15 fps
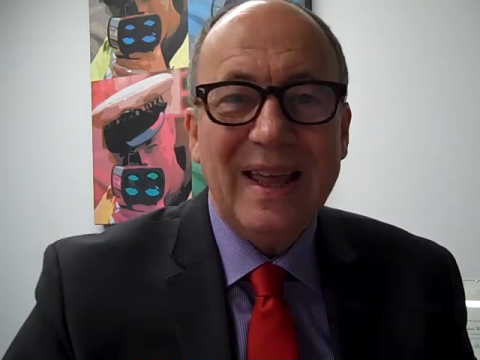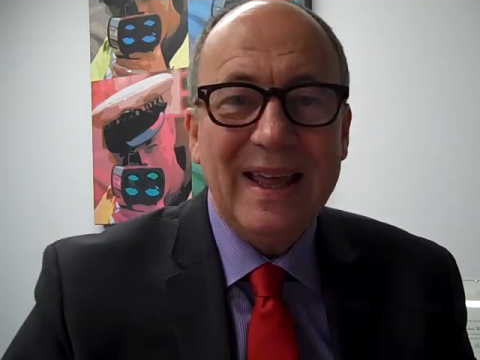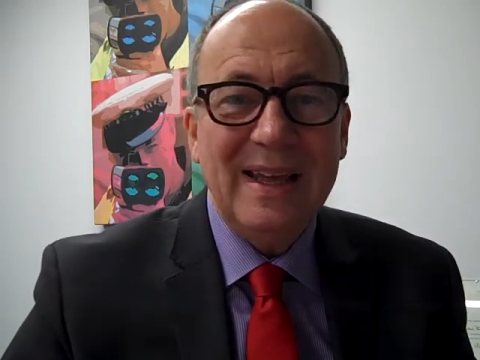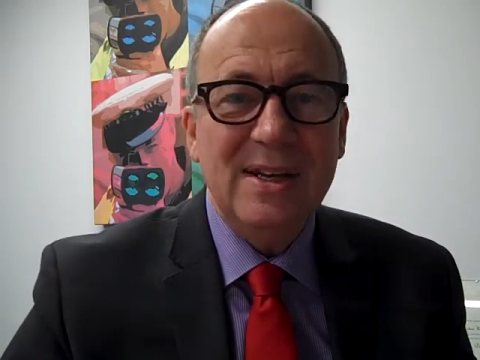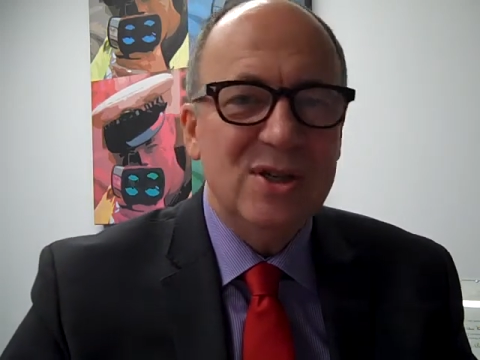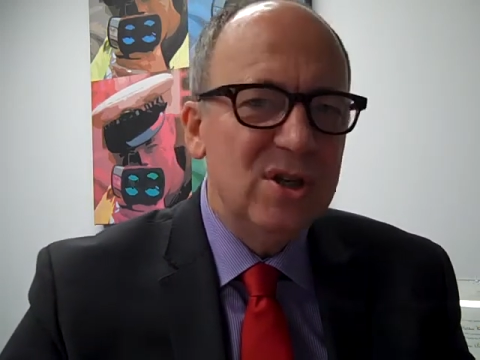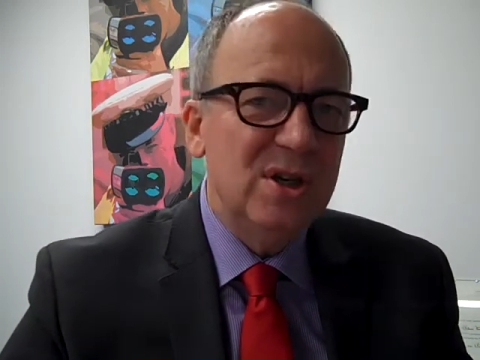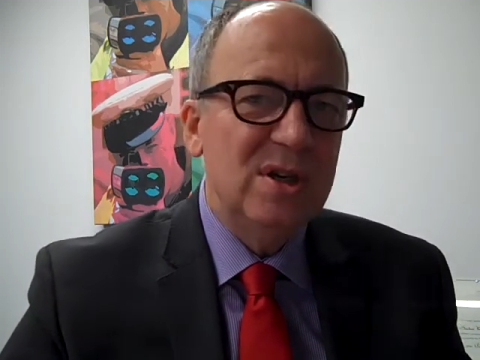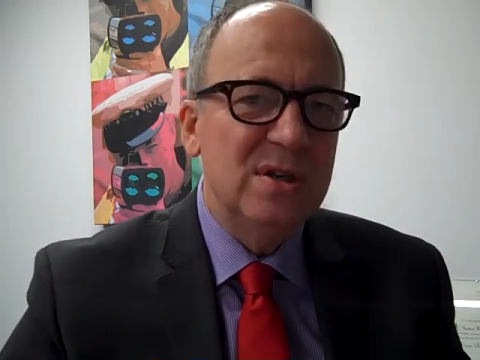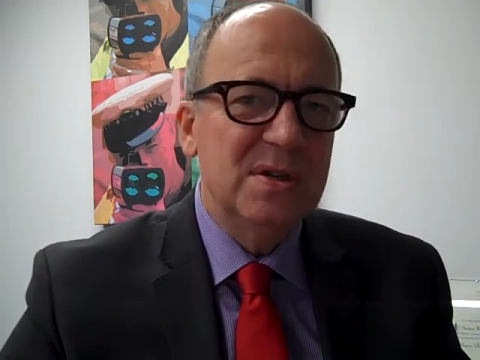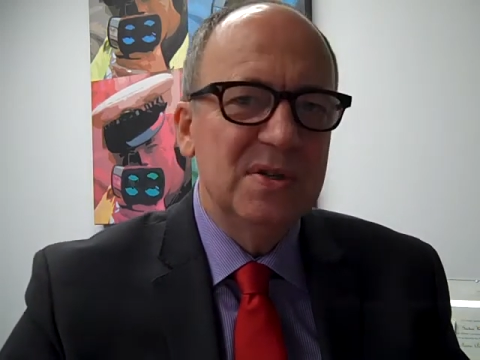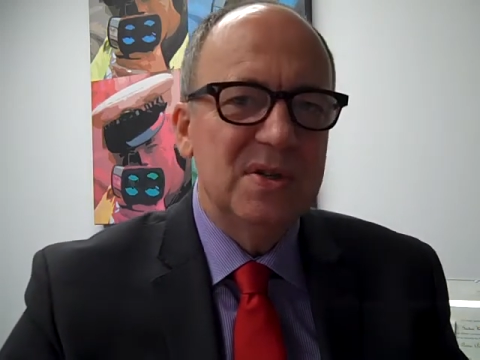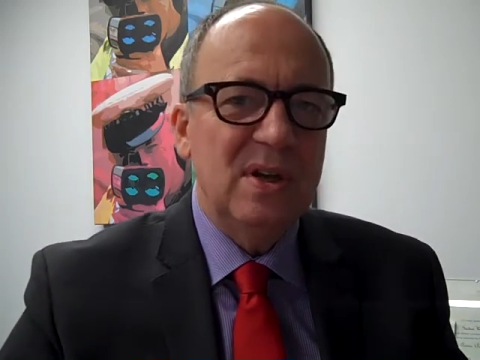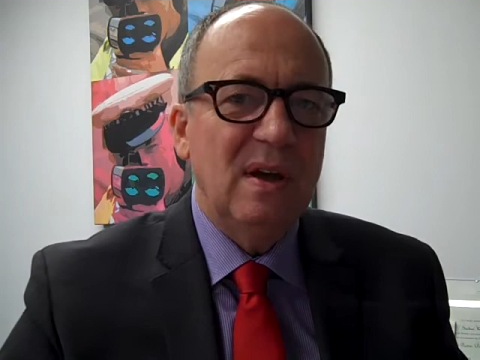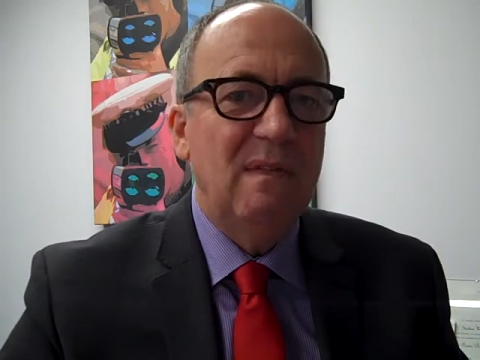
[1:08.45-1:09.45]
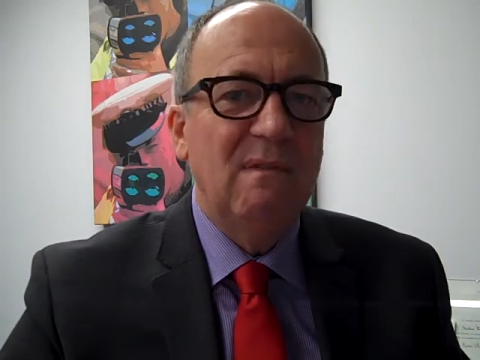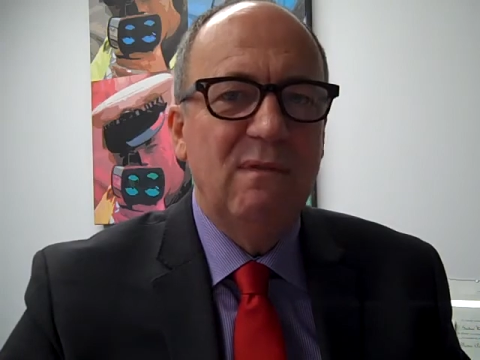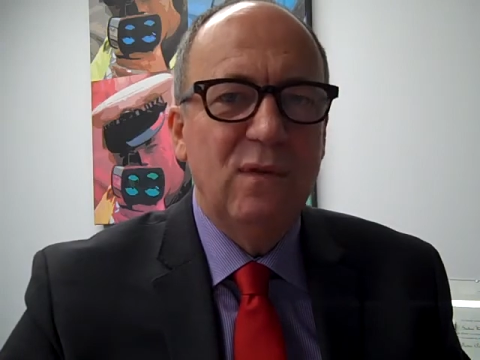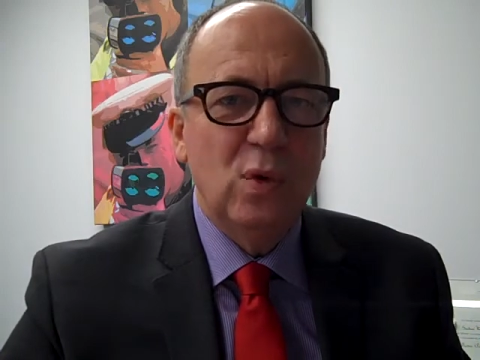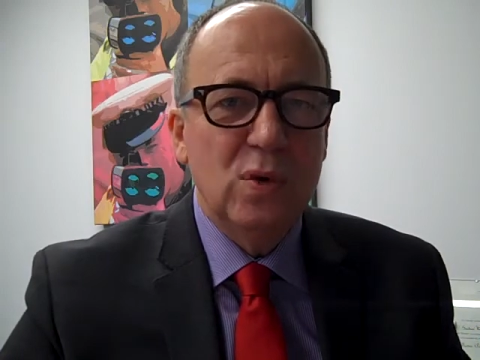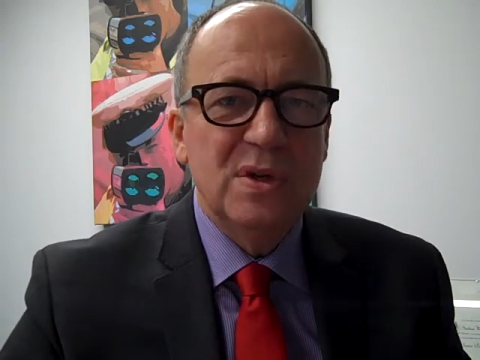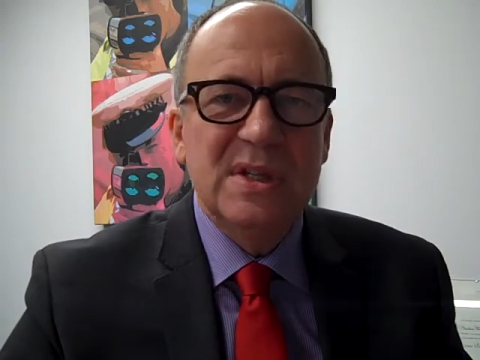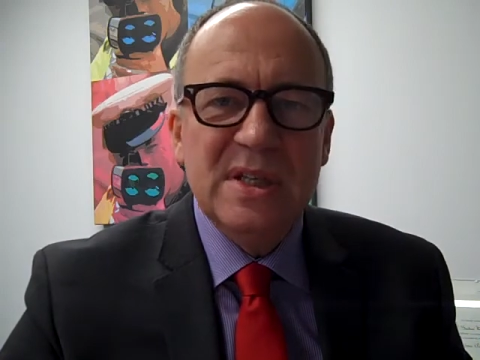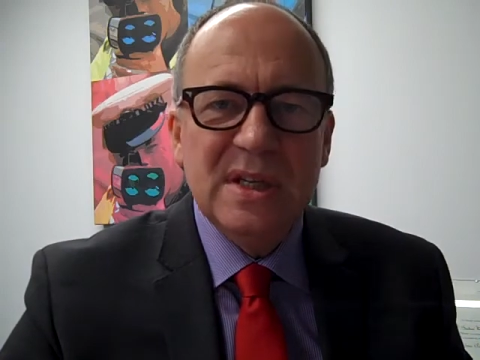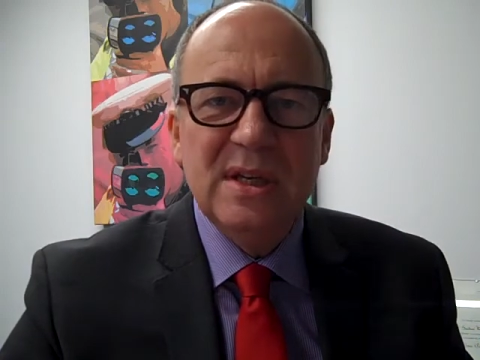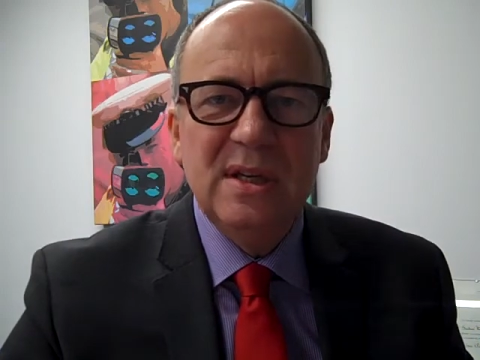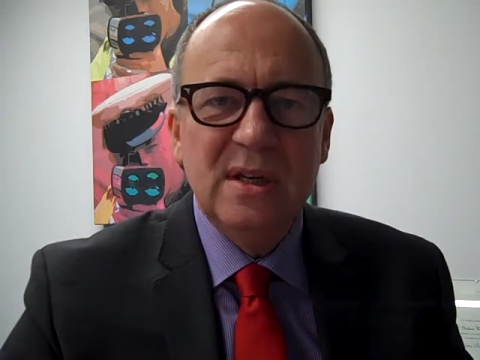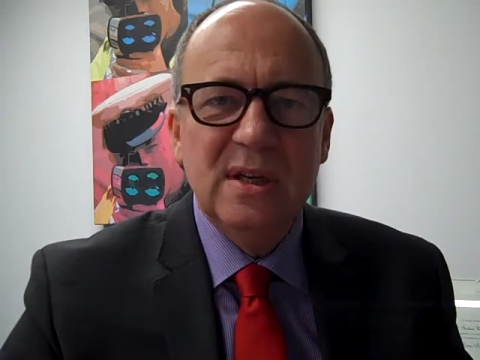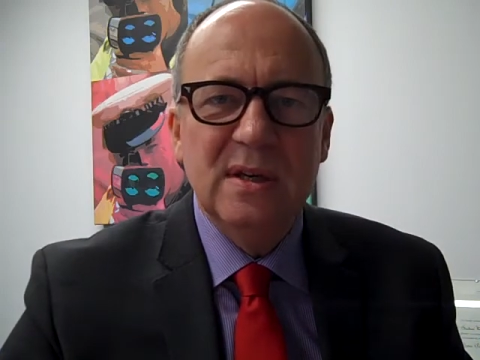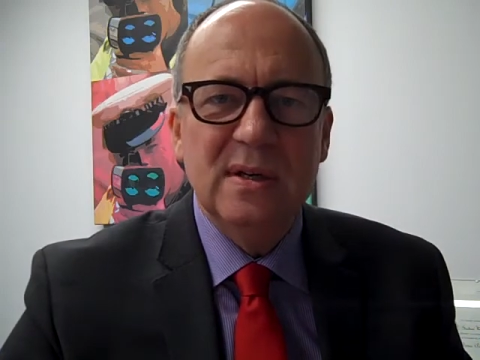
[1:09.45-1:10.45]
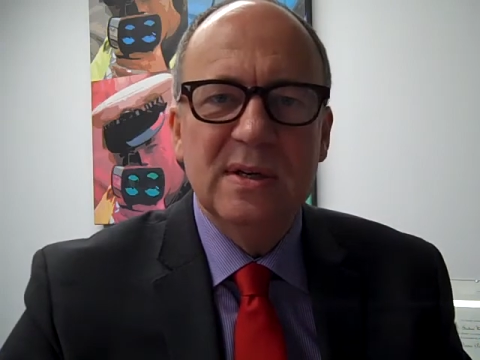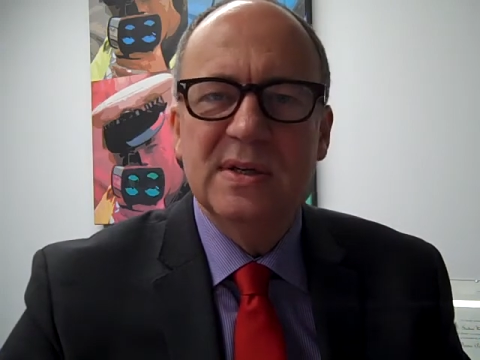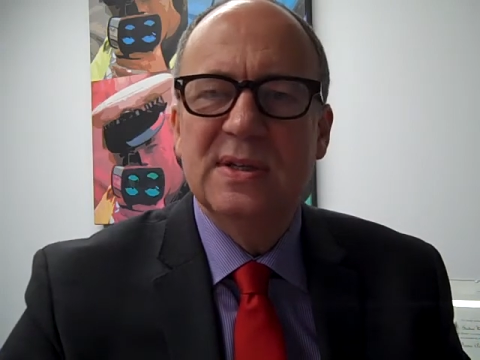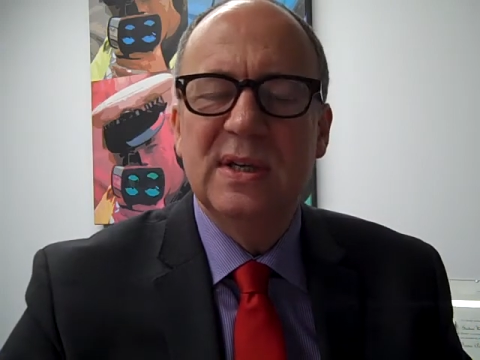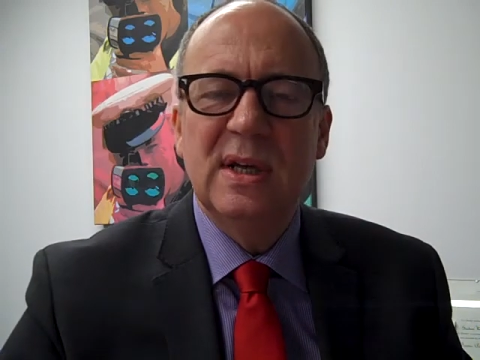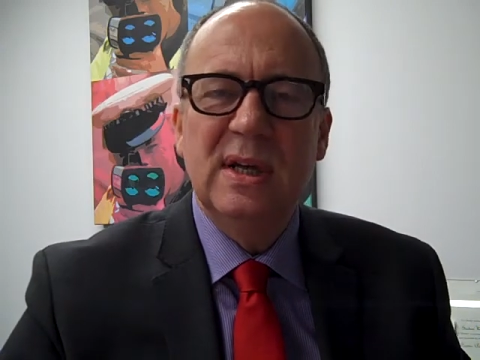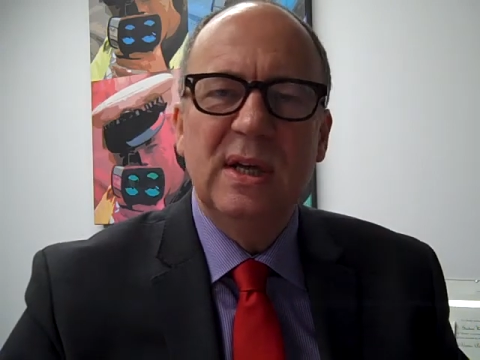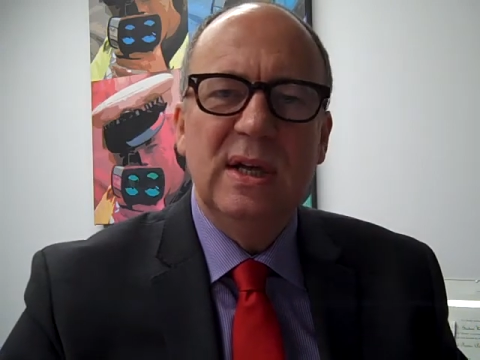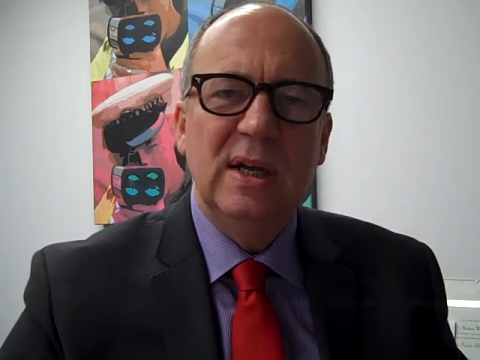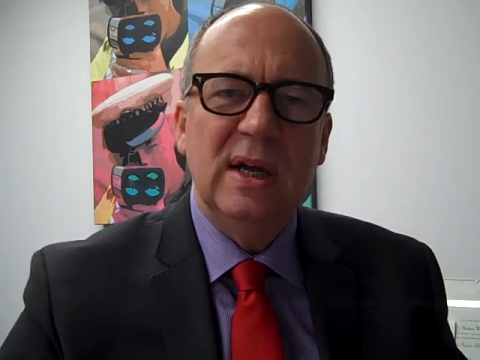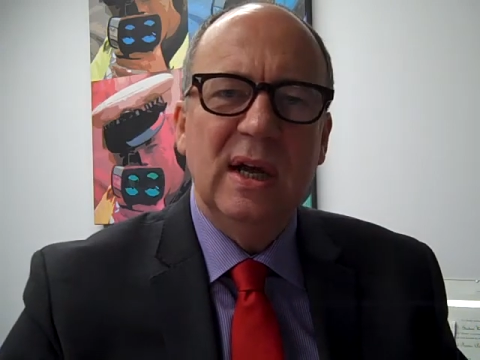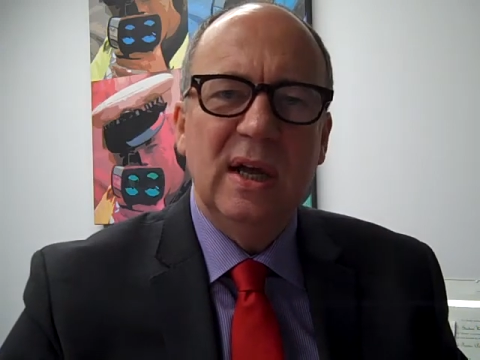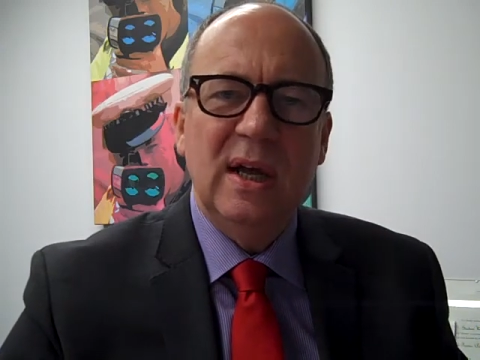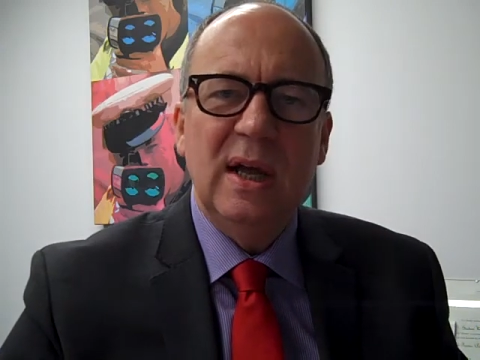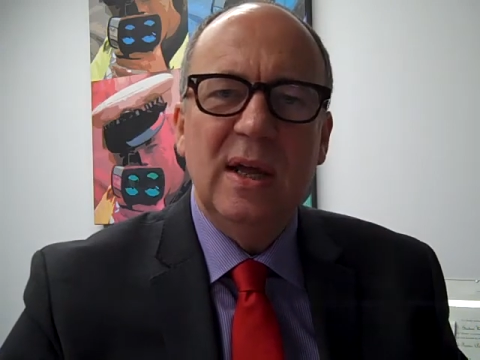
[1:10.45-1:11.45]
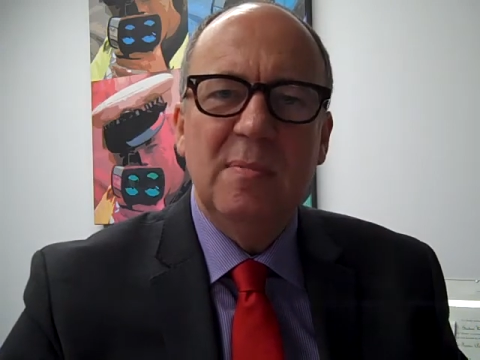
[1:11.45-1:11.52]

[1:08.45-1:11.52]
8 years and 14 years uh,